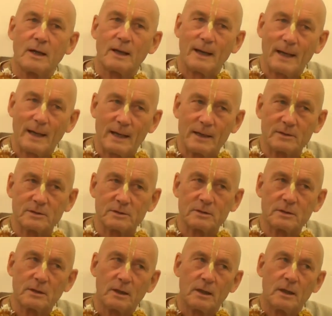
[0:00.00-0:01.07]

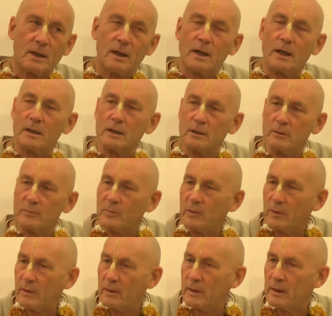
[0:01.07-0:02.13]
as a little
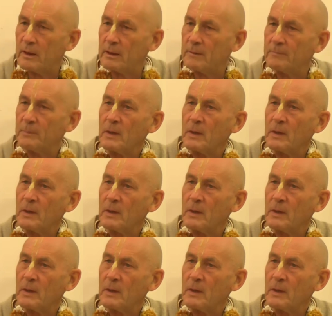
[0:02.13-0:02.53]
boy,